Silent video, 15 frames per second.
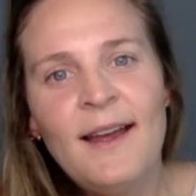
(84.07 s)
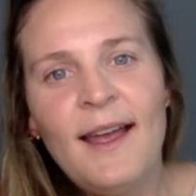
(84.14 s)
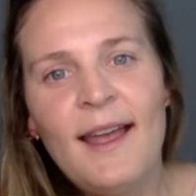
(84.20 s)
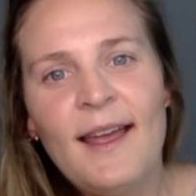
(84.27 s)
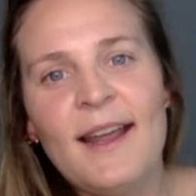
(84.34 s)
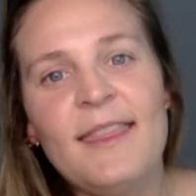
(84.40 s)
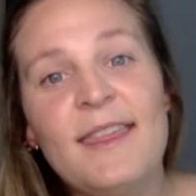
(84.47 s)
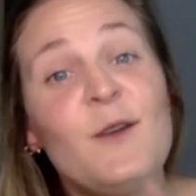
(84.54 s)
And
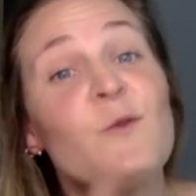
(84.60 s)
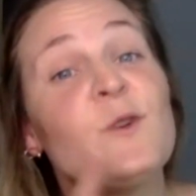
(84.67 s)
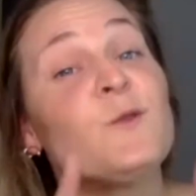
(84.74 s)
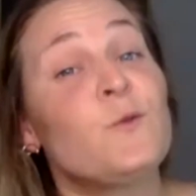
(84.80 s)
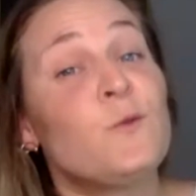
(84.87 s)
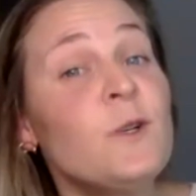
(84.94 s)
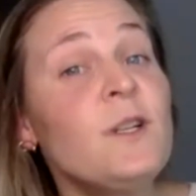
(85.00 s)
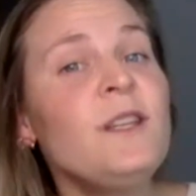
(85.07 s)
I think what's
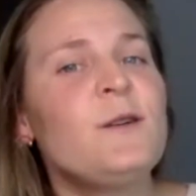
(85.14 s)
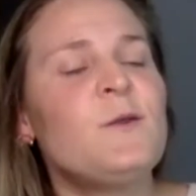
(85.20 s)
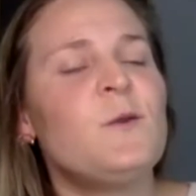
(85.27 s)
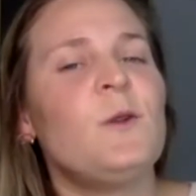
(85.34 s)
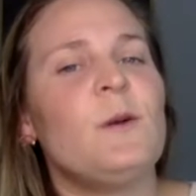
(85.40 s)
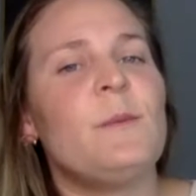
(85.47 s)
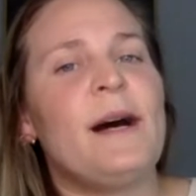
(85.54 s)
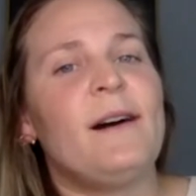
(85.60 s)
really
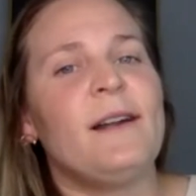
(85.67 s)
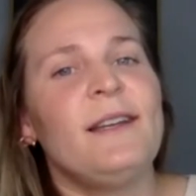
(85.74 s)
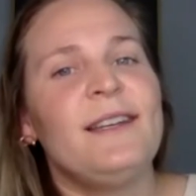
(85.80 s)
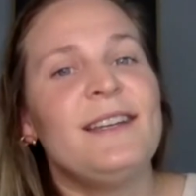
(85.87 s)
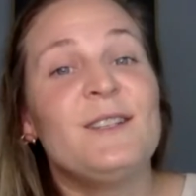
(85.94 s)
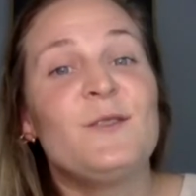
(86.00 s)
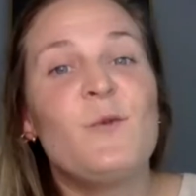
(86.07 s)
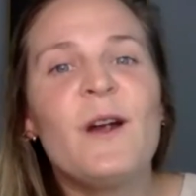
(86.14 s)
cool about it
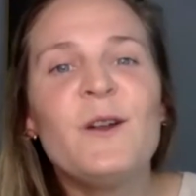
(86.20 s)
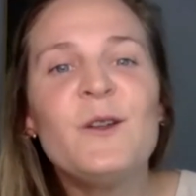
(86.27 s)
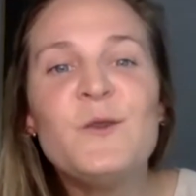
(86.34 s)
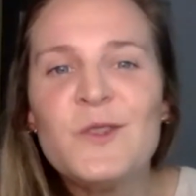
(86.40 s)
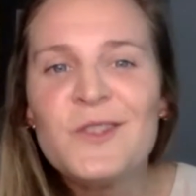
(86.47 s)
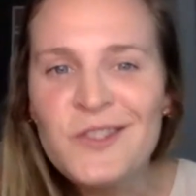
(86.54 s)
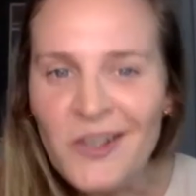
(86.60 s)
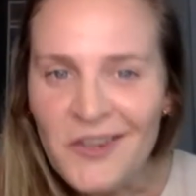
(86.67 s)
is where you
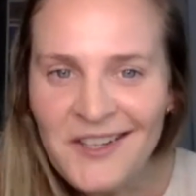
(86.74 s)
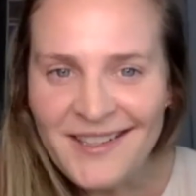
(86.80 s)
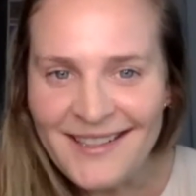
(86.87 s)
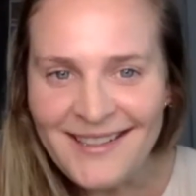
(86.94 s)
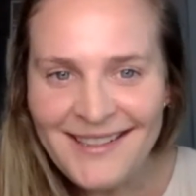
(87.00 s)
started,